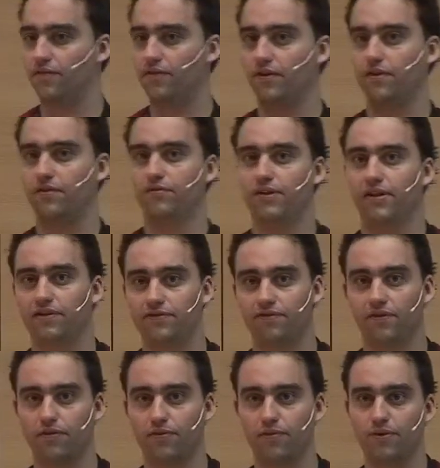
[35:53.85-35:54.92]
uh, release
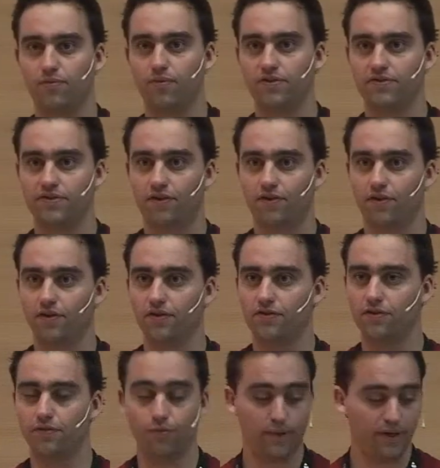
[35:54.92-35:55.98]
Flow 3.1.0 in
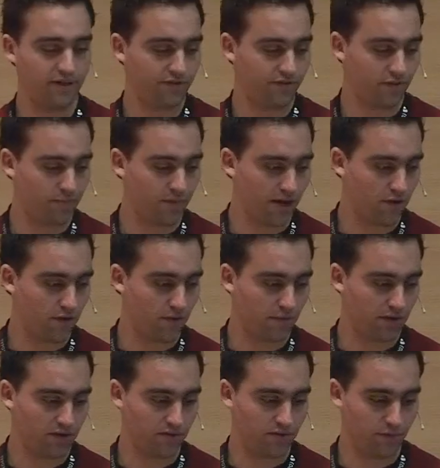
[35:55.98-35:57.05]
two weeks from now,
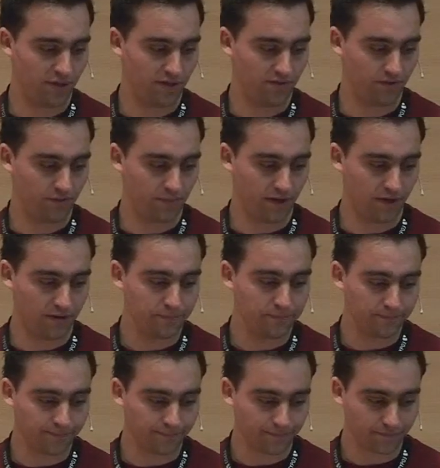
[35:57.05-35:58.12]
about two weeks from now
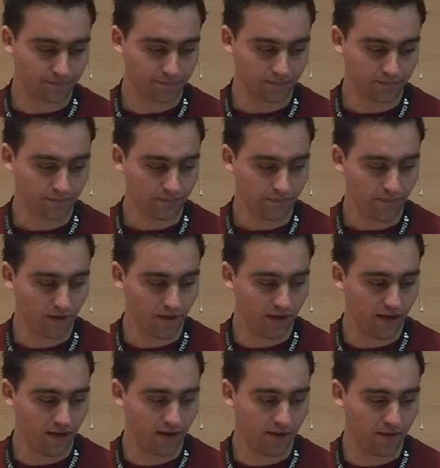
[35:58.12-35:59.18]

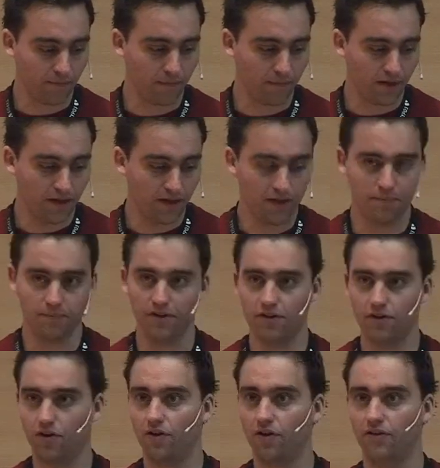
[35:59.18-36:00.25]
um,
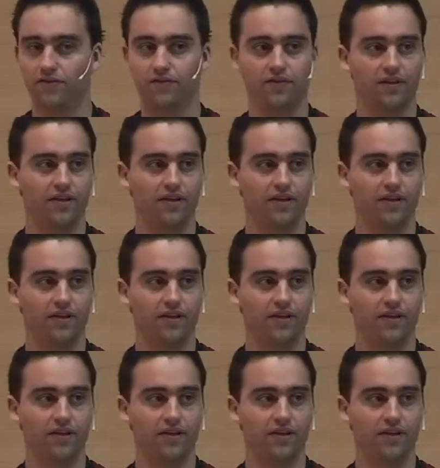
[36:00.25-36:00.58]
because